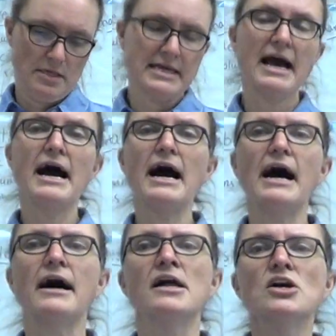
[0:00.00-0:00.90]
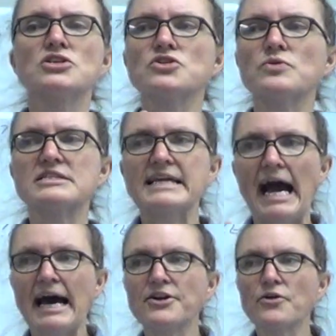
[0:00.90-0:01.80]
Yeah. So it's
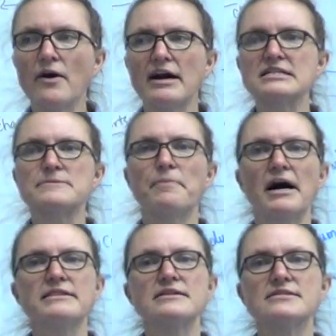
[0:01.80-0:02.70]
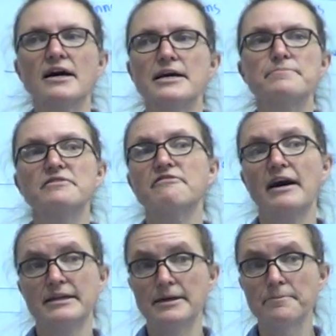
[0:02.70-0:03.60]
categorized by the type of
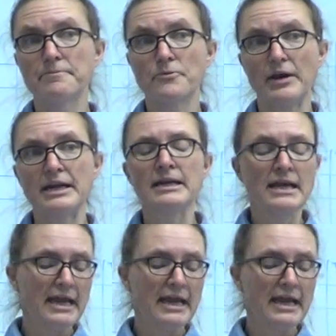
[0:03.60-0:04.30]
item, right?